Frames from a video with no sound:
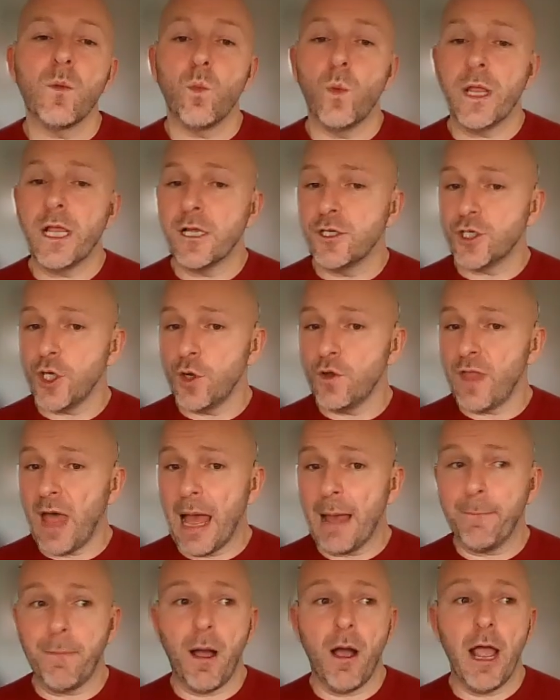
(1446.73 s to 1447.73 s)
We can do
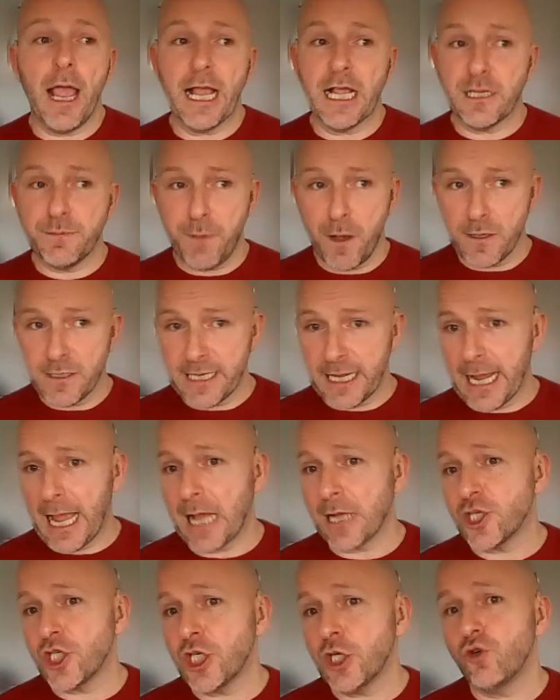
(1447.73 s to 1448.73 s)
that by exposing
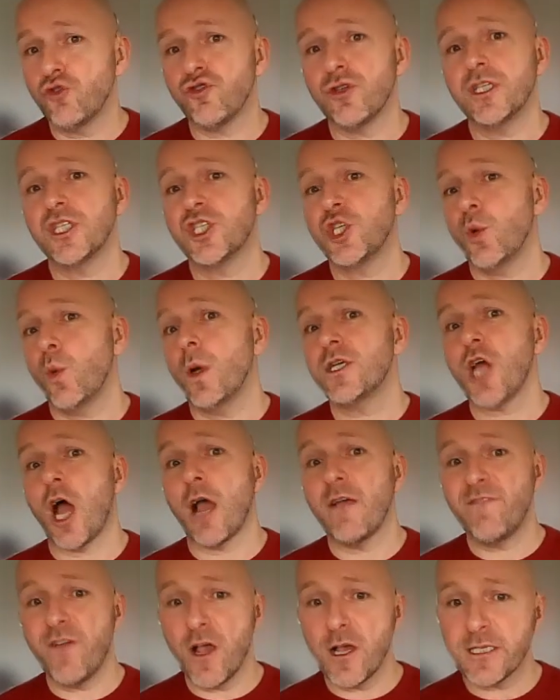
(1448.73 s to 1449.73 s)
our children to a
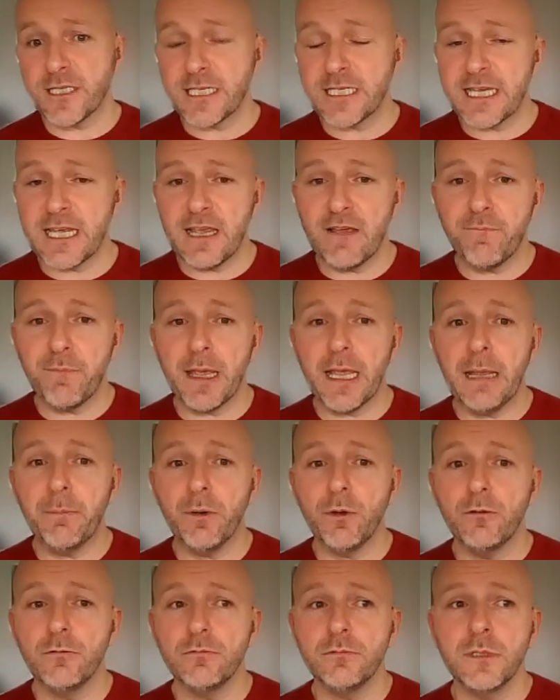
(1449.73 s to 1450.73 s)
diversity of
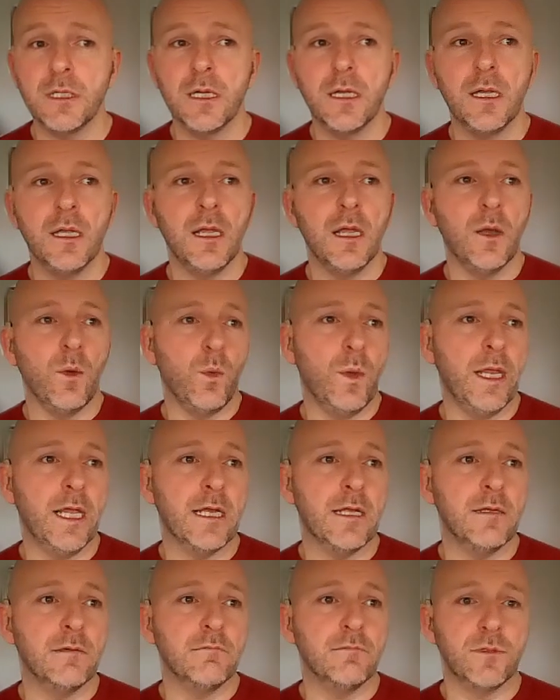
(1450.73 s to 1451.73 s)
people. We
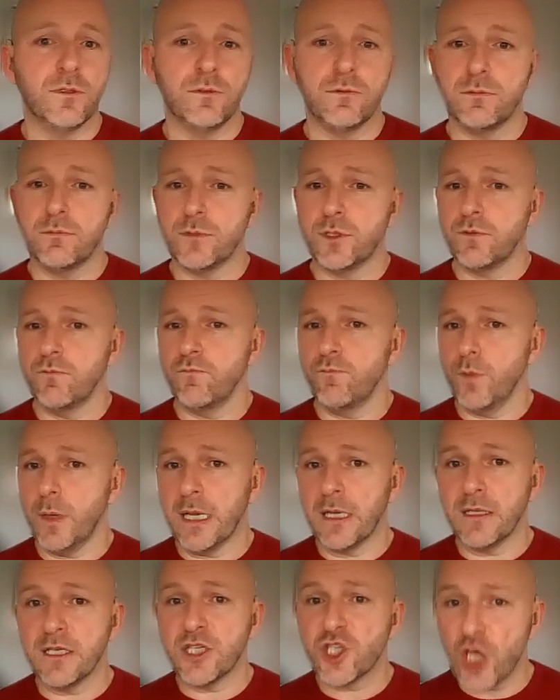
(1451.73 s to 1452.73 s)
can
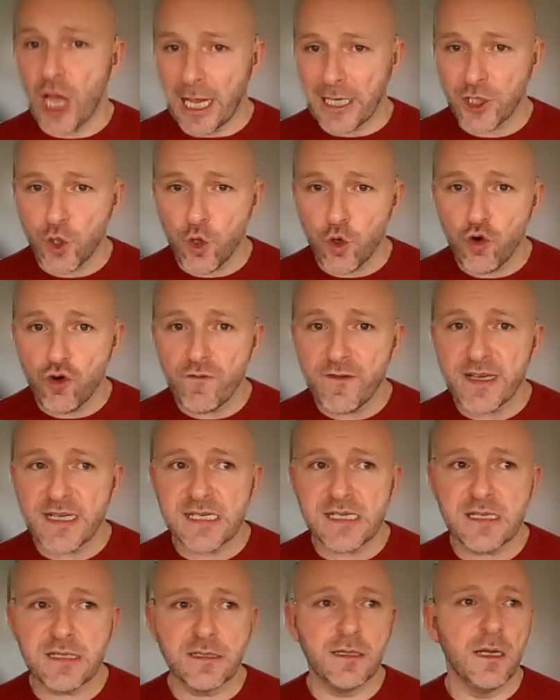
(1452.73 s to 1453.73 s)
share
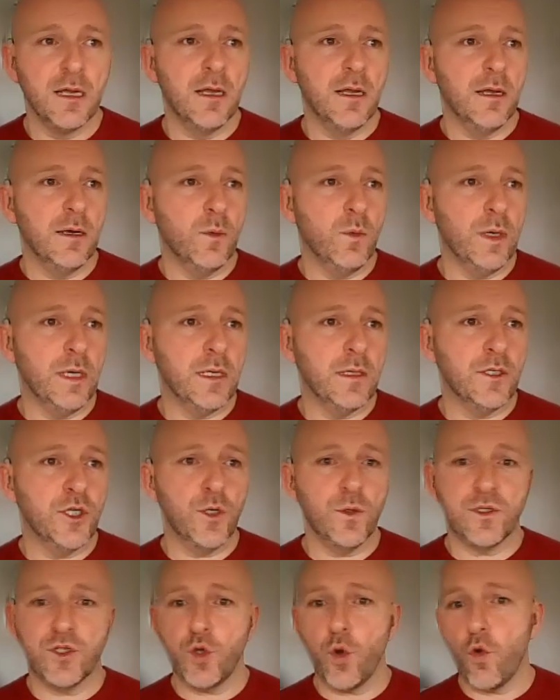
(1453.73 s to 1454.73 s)
stories. We can
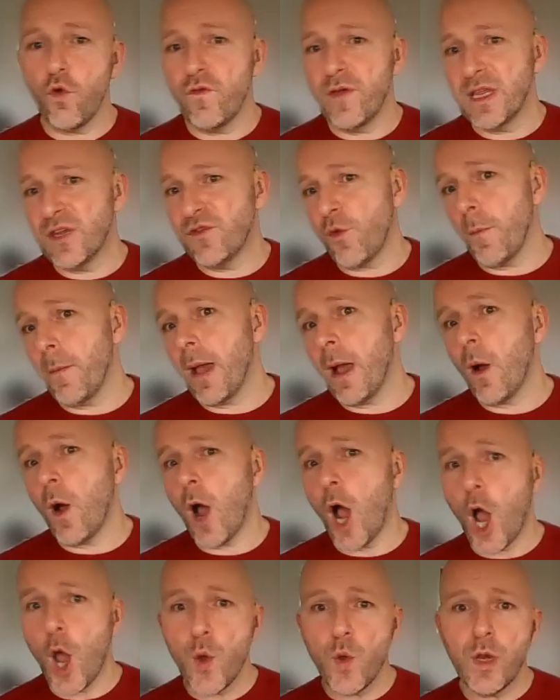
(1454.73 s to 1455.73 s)
use stories from
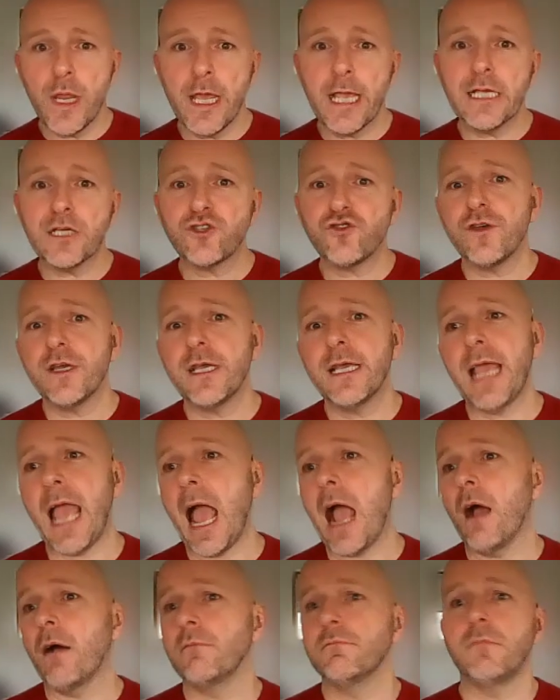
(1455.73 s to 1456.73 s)
our own history,
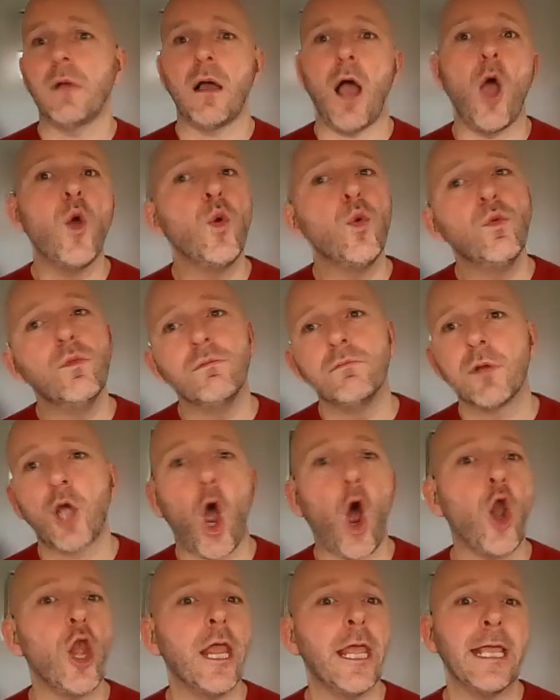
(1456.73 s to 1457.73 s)
our own
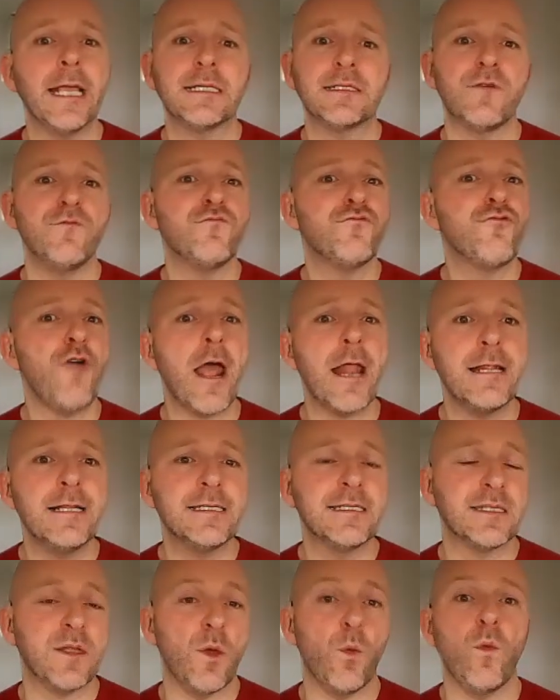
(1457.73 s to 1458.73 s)
colleagues and
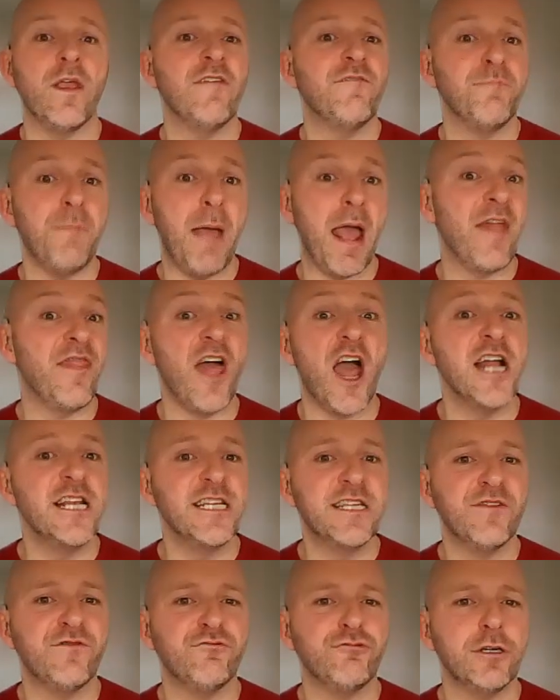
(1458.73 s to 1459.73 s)
friends that we've met that are
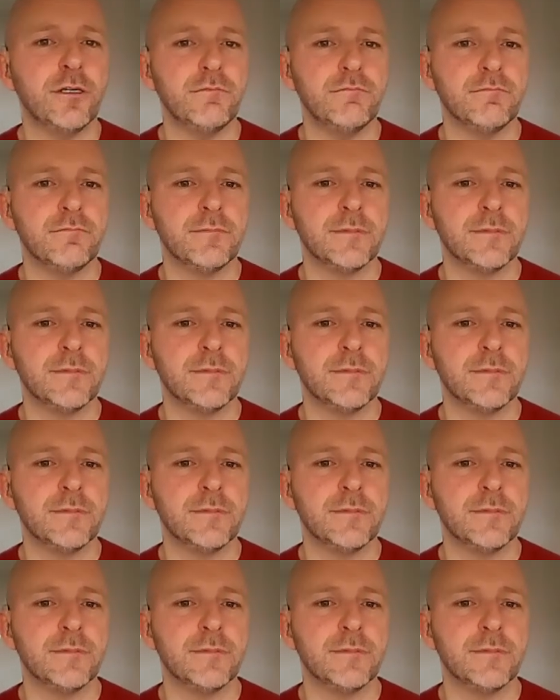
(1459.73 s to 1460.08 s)
different.